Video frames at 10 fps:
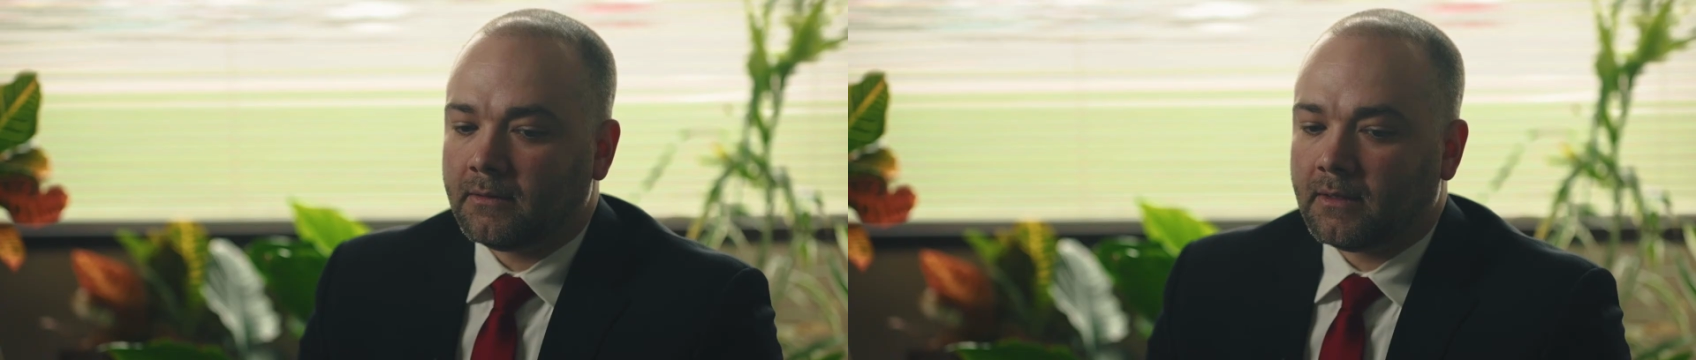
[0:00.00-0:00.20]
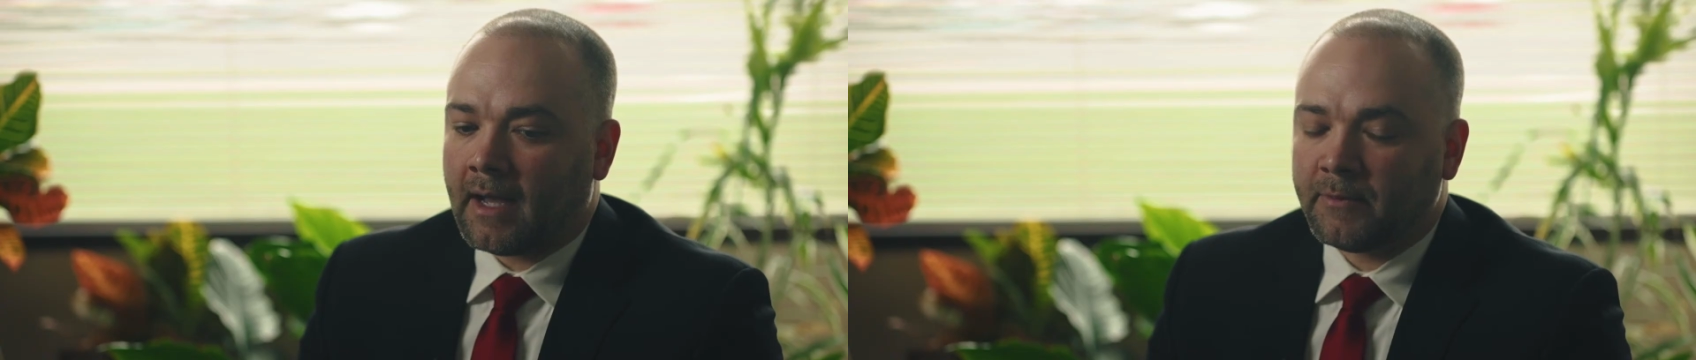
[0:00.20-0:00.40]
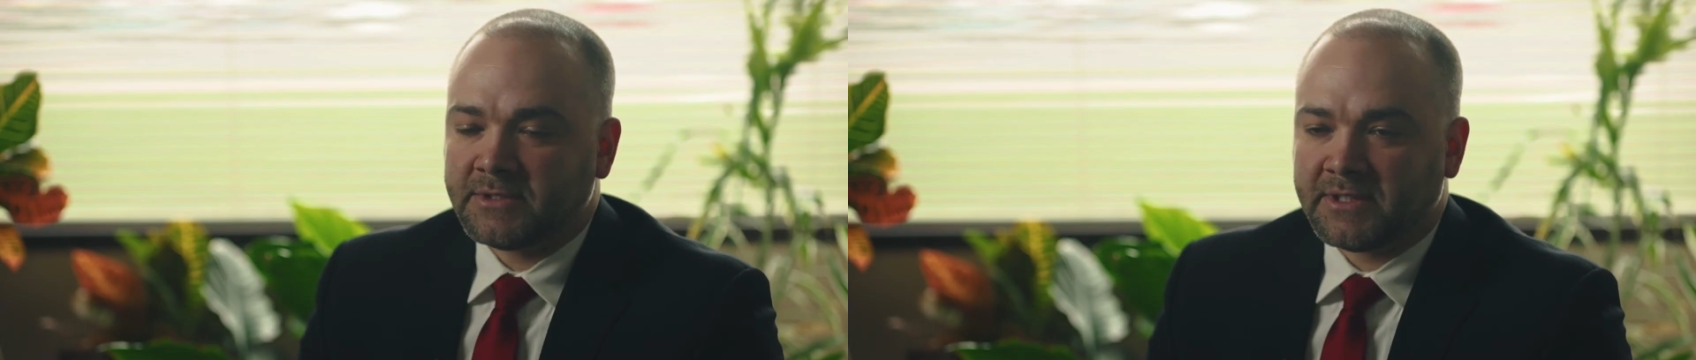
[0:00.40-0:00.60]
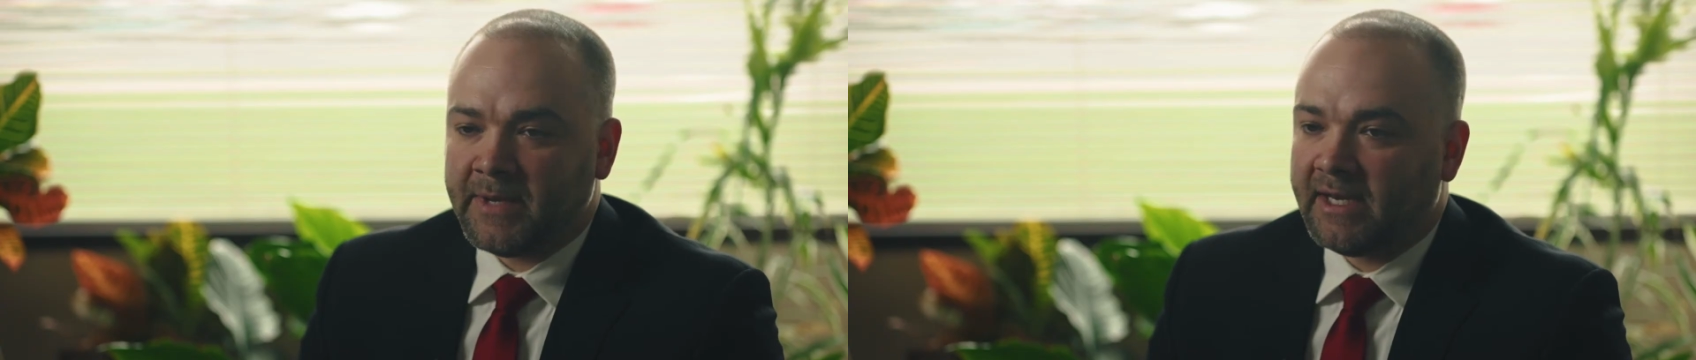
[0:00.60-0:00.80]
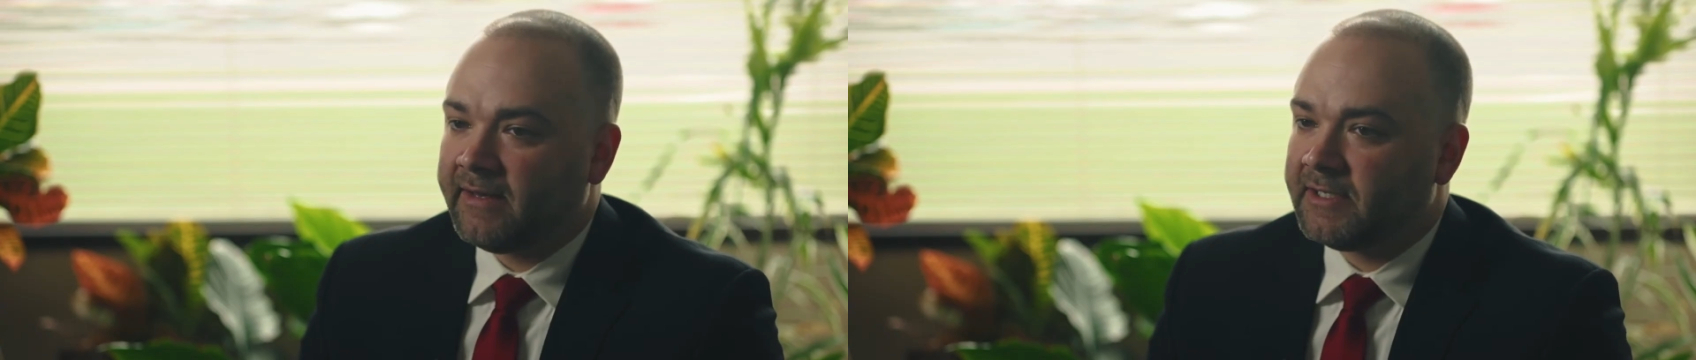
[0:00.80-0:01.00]
I was
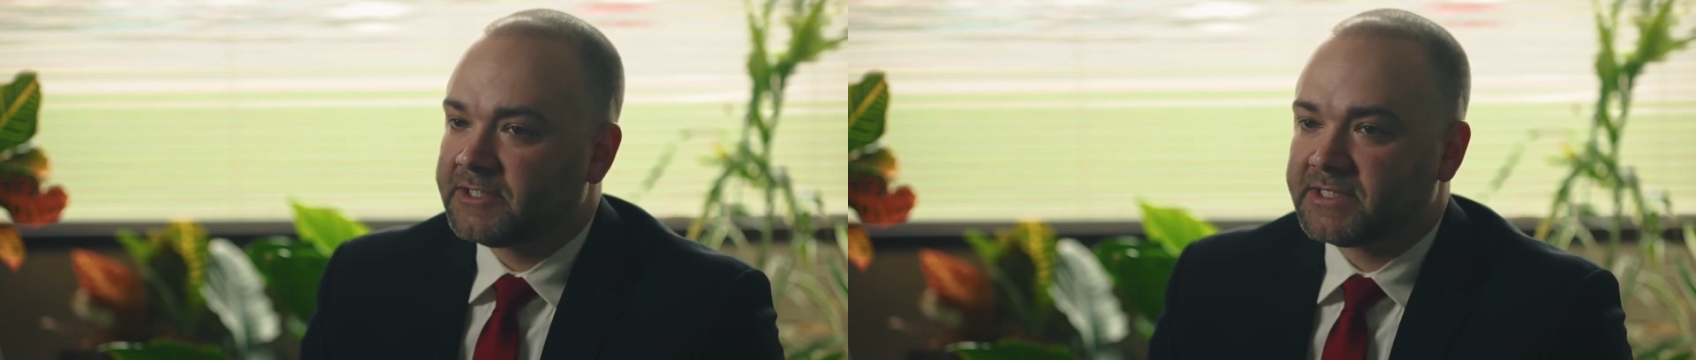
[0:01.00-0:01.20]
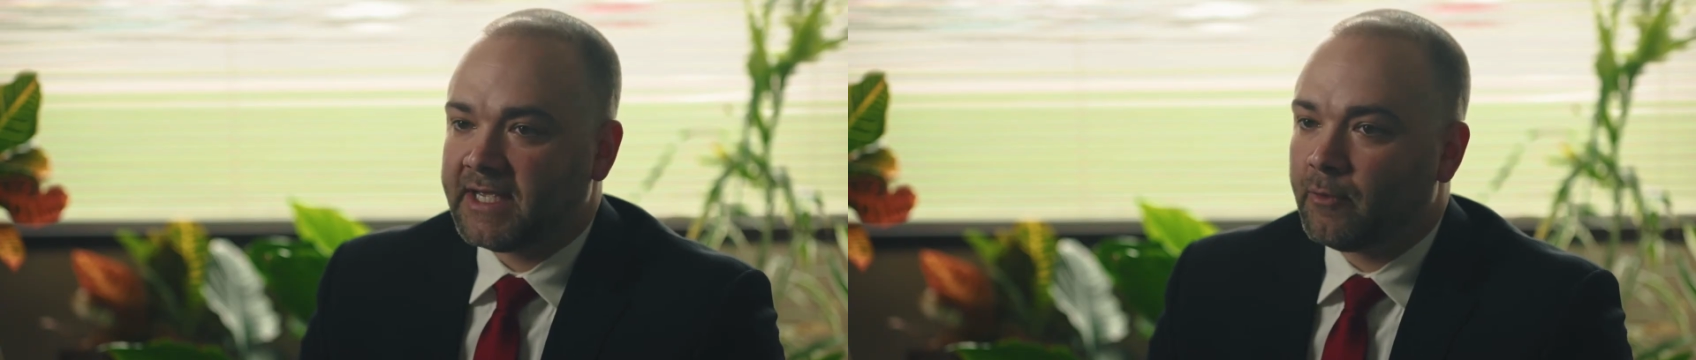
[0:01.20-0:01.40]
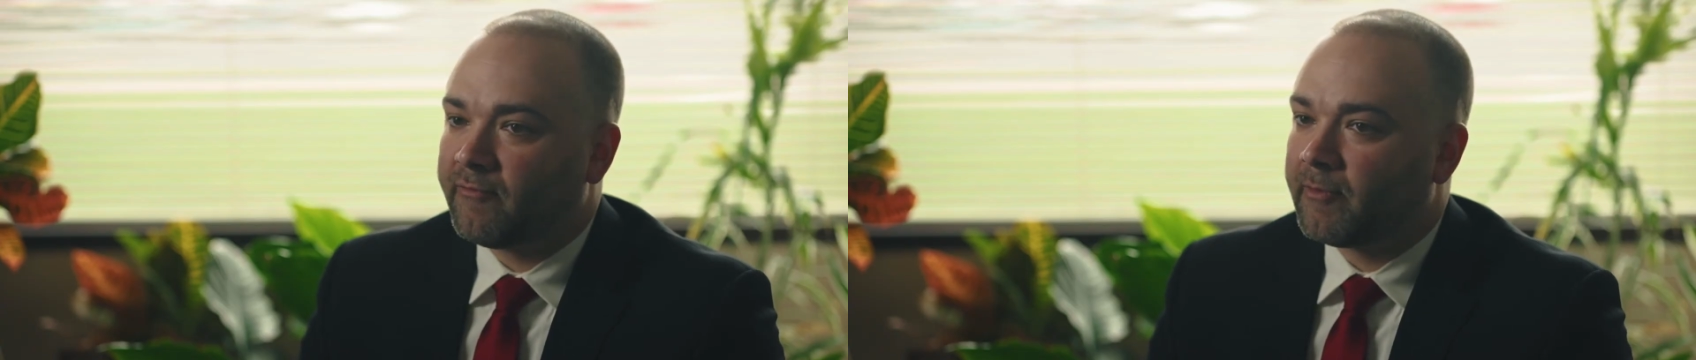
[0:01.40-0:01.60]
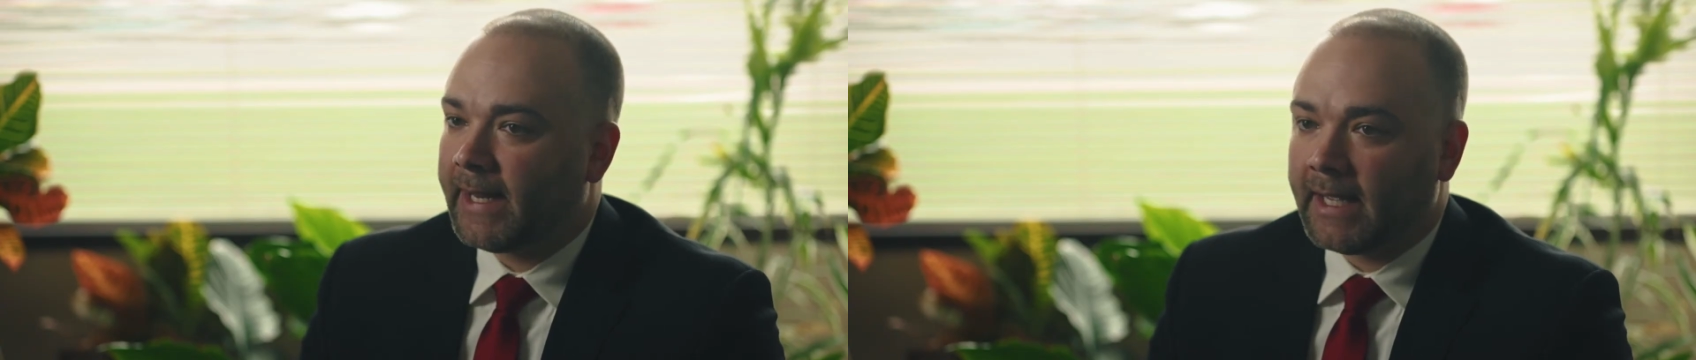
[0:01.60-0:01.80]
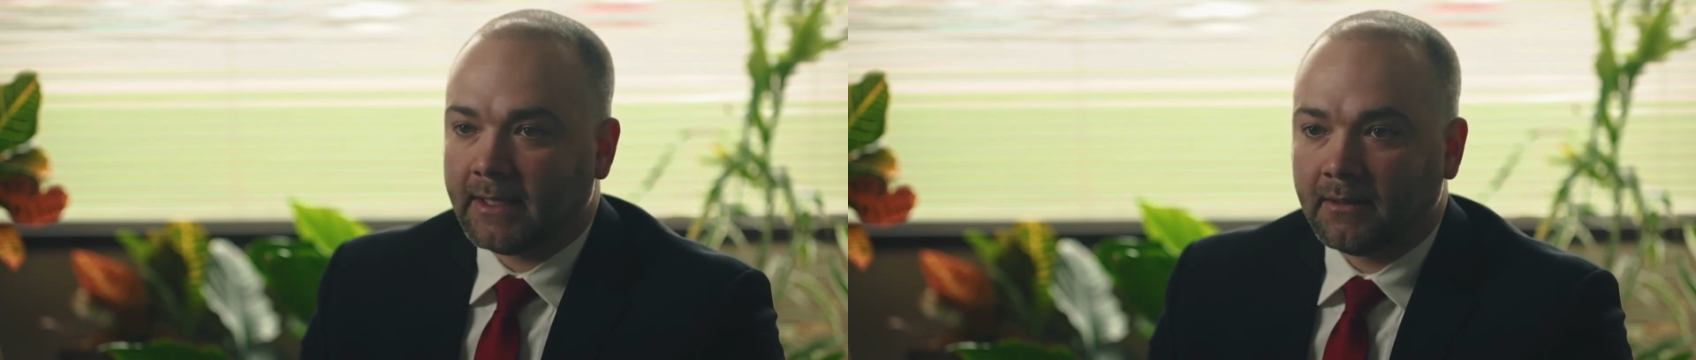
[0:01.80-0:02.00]
immediately just in over my
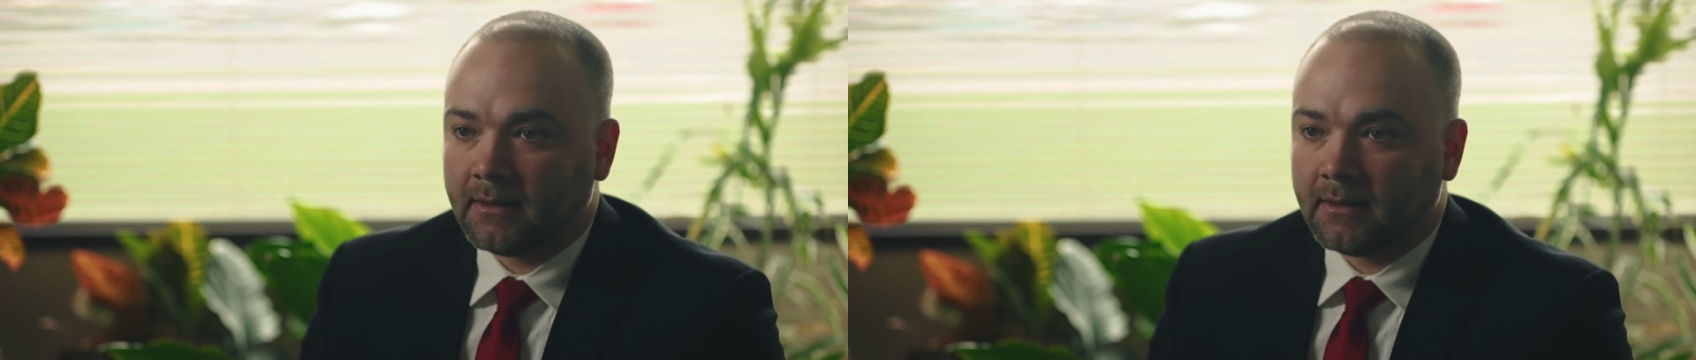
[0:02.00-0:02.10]
head.